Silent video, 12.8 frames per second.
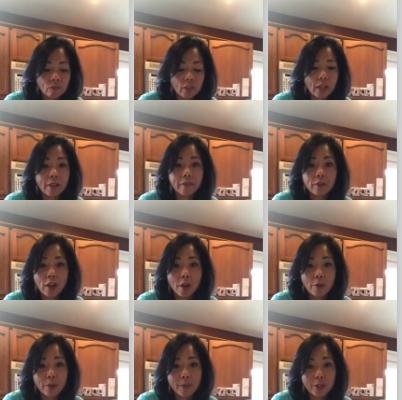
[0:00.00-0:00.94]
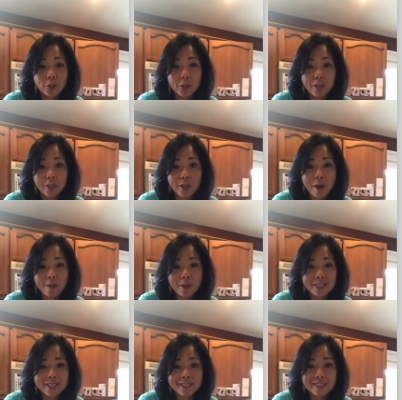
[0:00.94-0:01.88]
Now I forgot where my train of thought
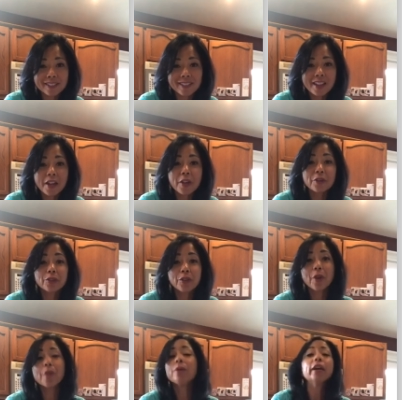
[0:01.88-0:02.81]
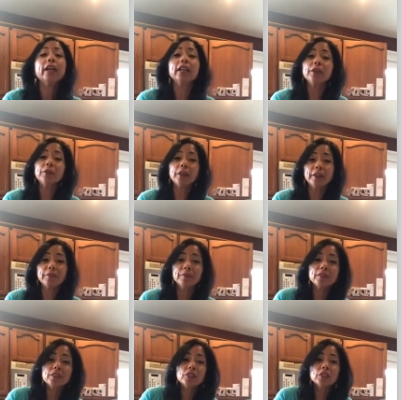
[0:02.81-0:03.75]
was. So anyway,
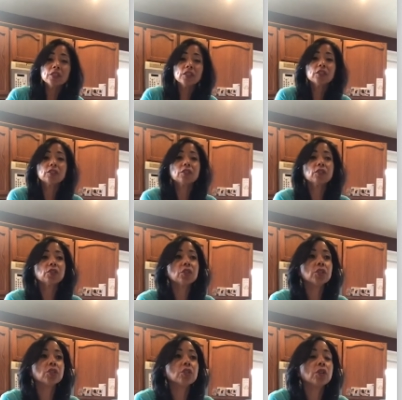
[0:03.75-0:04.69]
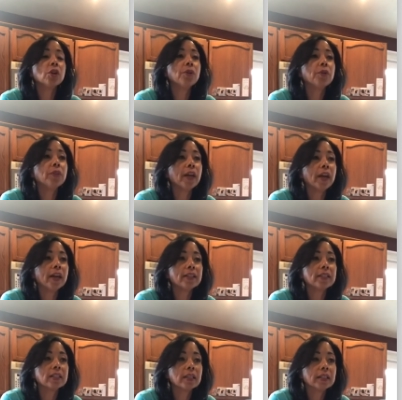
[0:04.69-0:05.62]
just know
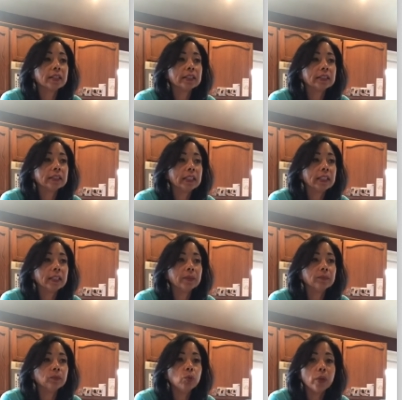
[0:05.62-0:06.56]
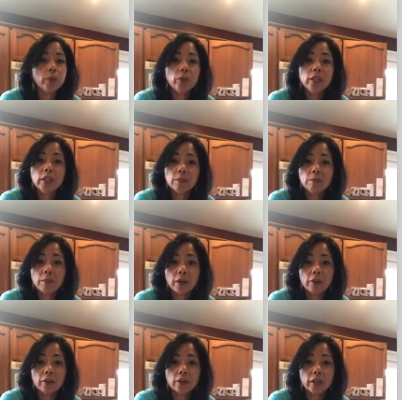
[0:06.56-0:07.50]
that when we can
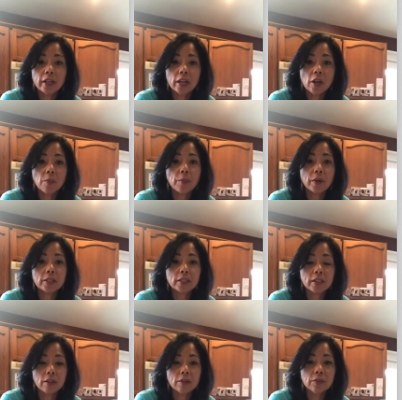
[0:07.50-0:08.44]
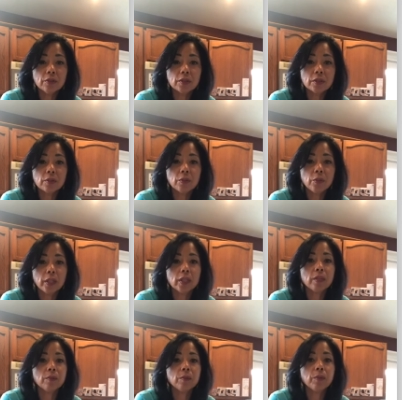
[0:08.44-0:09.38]
better and help ourselves, we
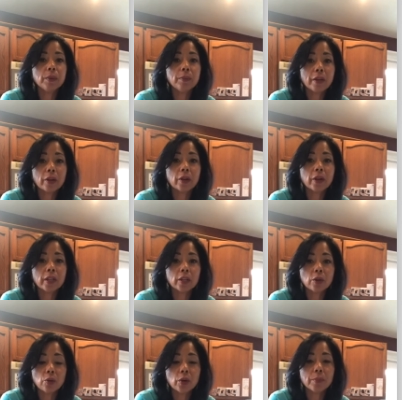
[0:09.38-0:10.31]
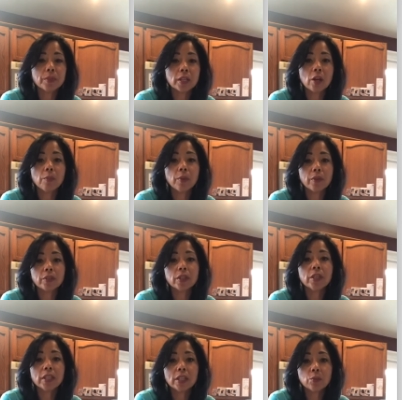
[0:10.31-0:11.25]
can be better and equipped to help others.
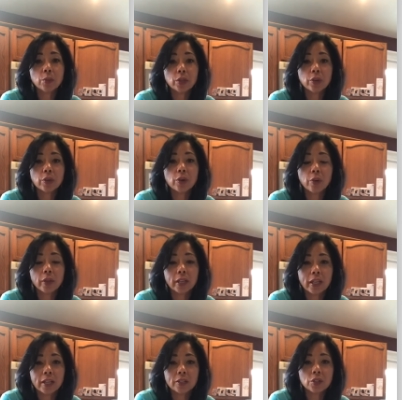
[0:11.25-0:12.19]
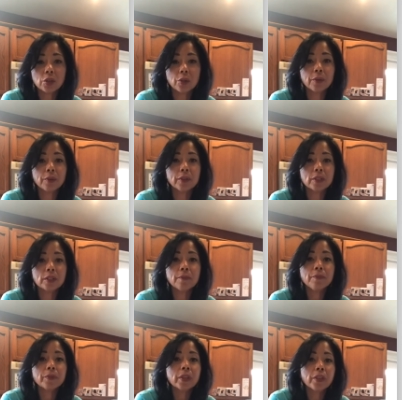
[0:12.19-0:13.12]
I think that's where you're going at, Joe, was
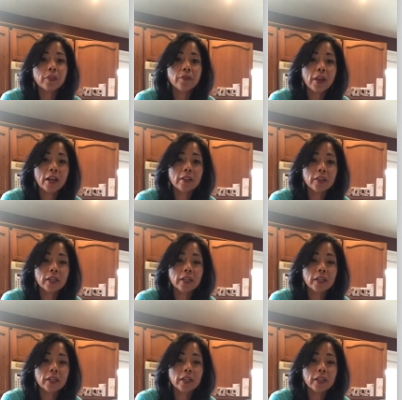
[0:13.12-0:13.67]
the fact